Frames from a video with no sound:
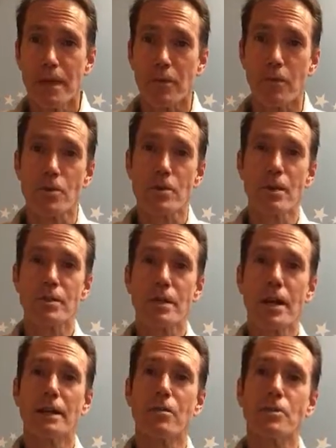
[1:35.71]
A for sale
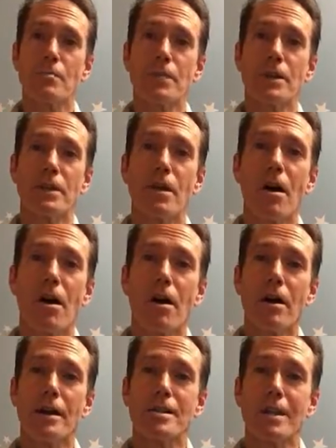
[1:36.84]
sign goes up in the
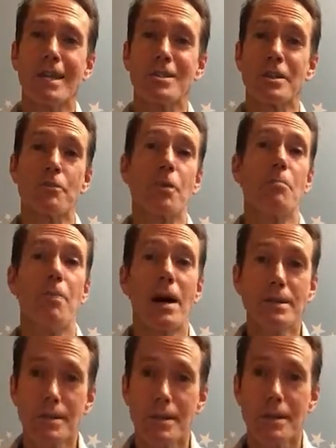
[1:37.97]
yard, it stays there for
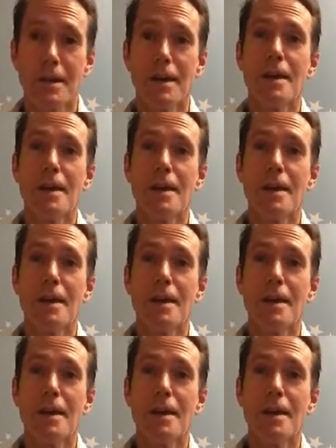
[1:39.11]
months,